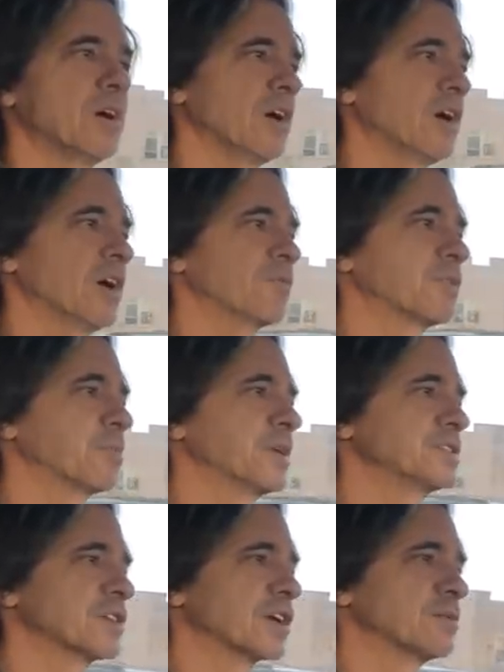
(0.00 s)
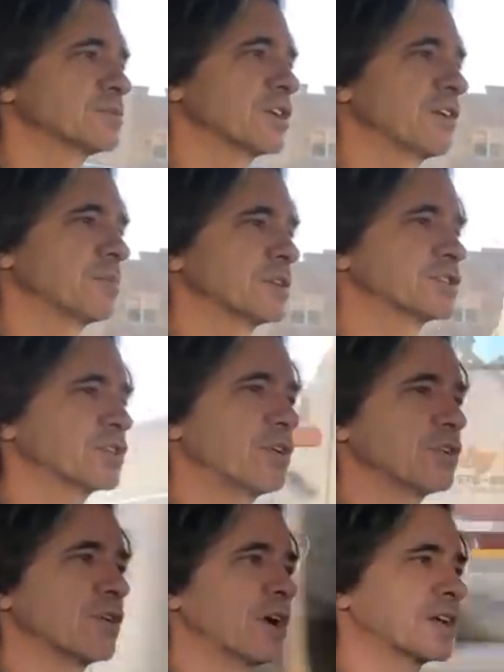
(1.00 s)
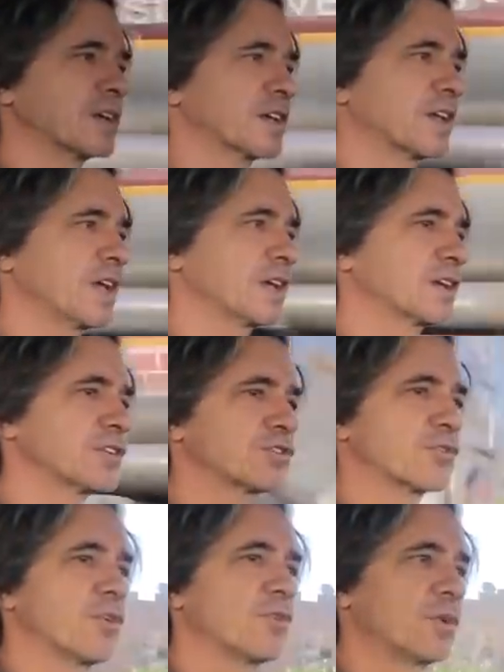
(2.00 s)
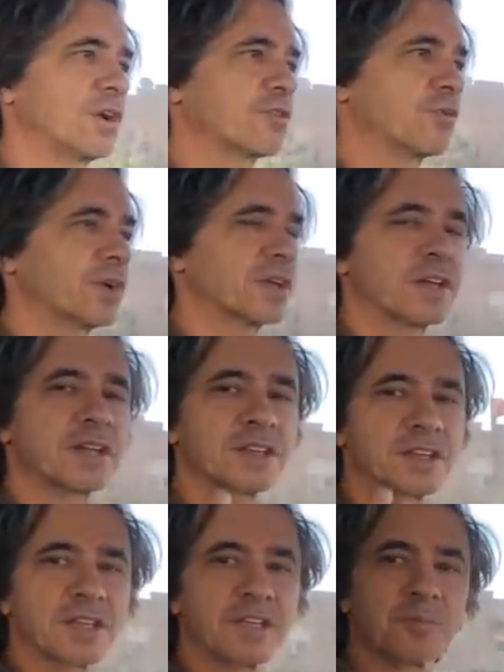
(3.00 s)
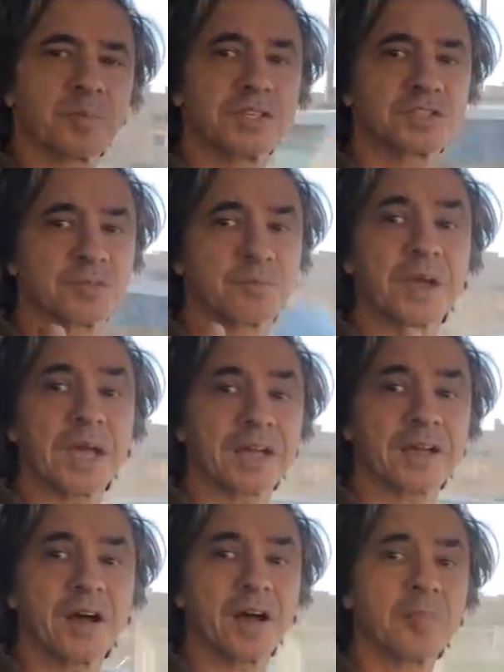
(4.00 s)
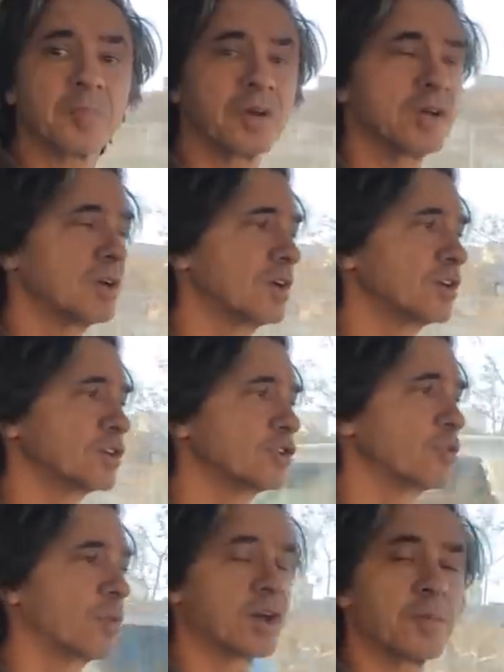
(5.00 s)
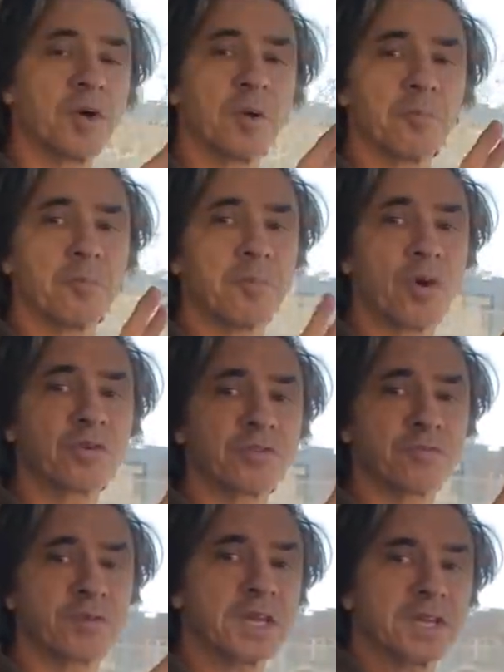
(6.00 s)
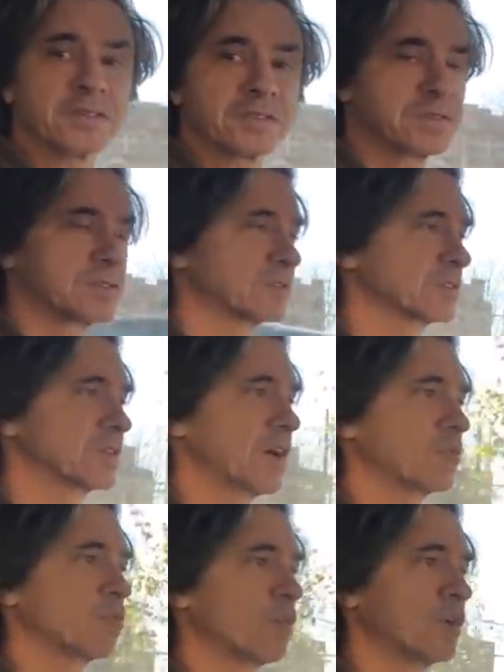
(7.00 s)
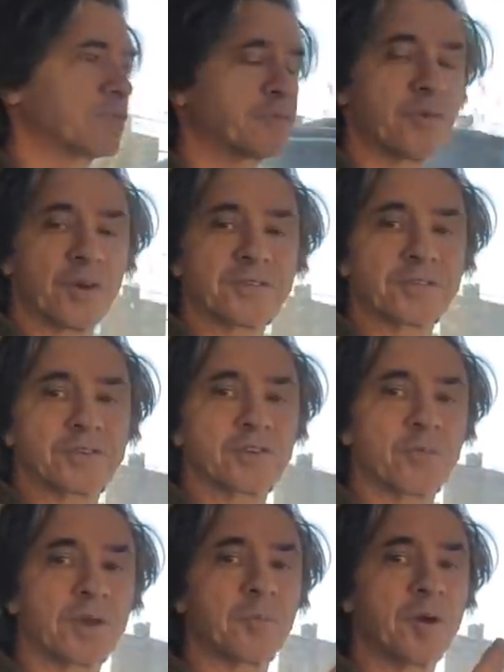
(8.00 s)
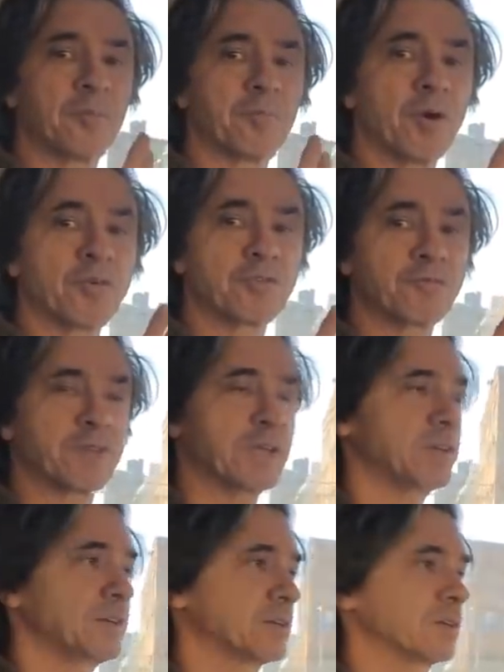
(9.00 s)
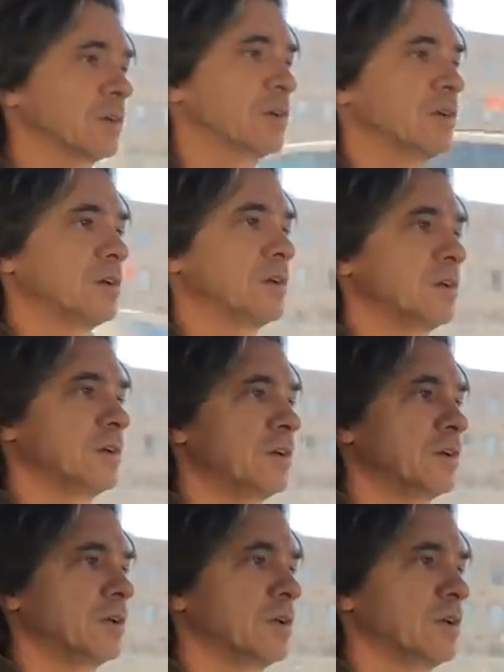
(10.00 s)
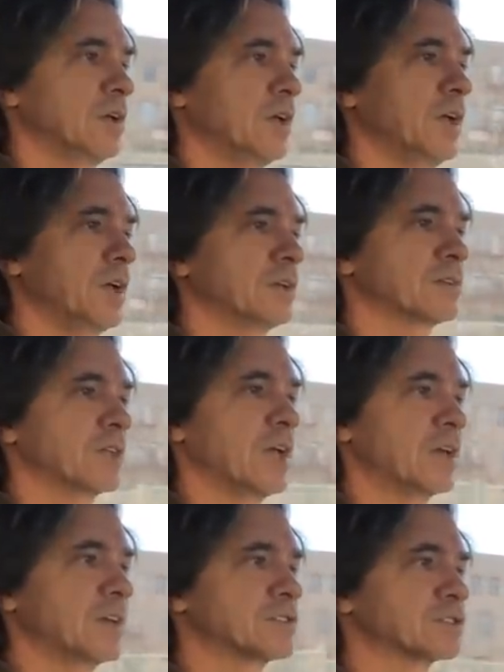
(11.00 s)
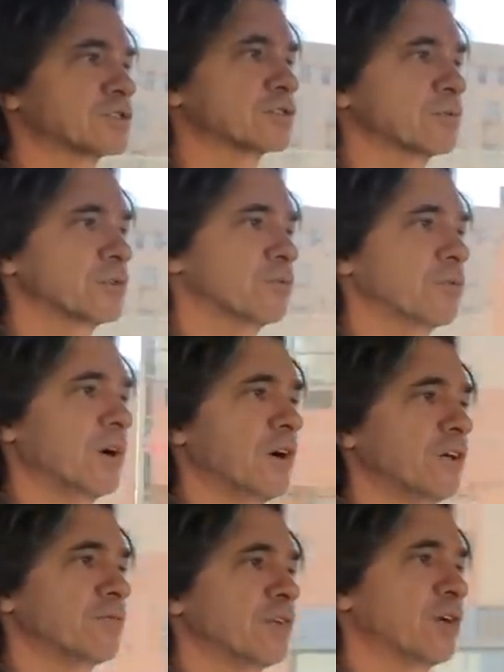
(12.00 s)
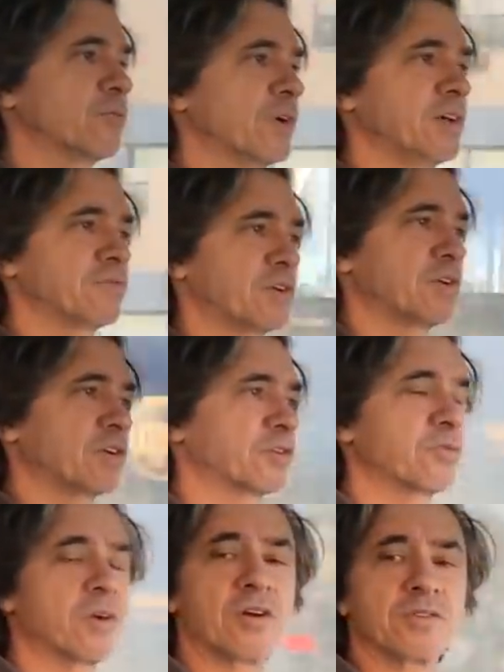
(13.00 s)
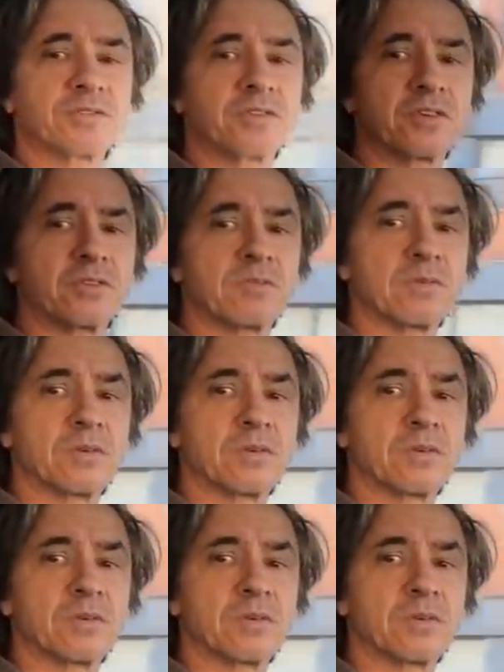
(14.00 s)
If the pigeon comes off my shoulder, I can gain control real quick and get the pigeon back up. You want them on both feet, not 1 foot. You want them on both feet. And that is true of a raven or a crow, too.